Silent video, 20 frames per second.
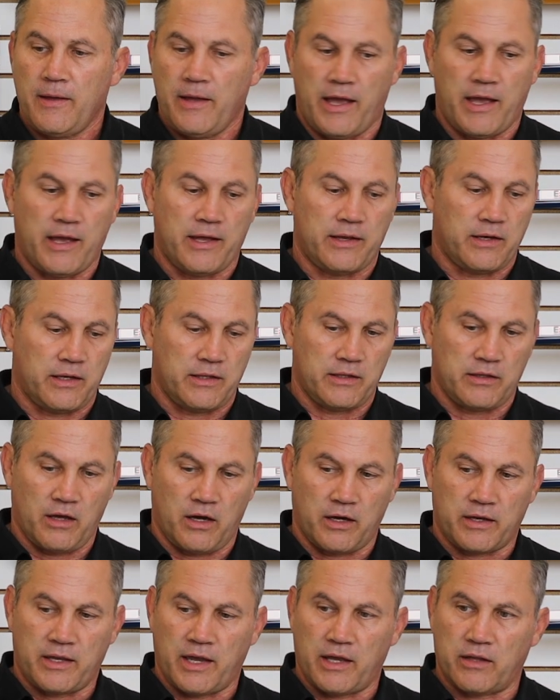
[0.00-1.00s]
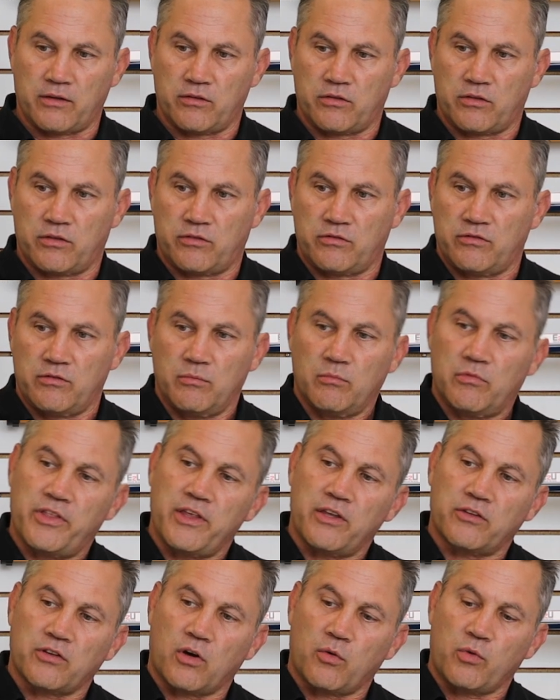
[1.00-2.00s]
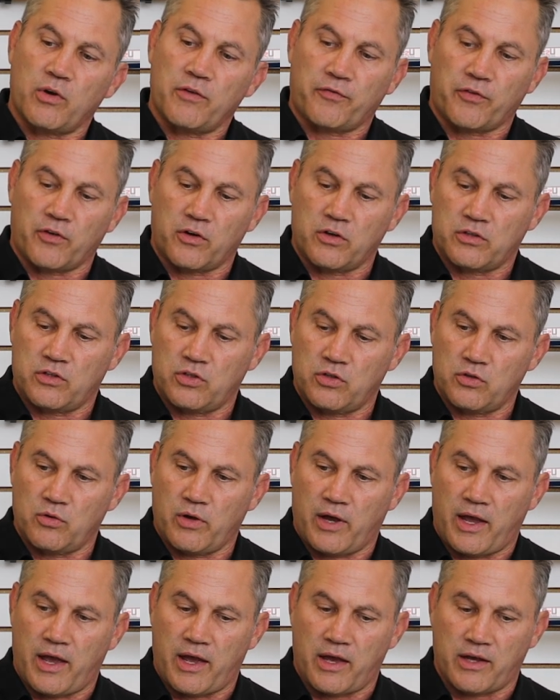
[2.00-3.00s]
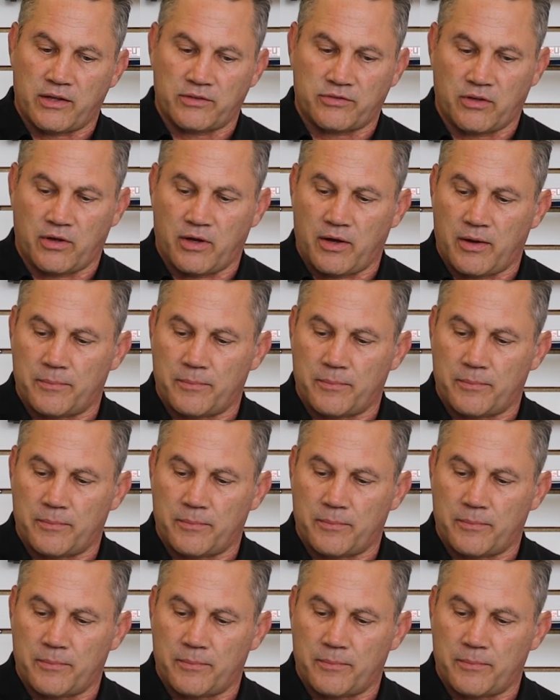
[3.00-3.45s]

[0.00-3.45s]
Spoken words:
And again, these are referred to as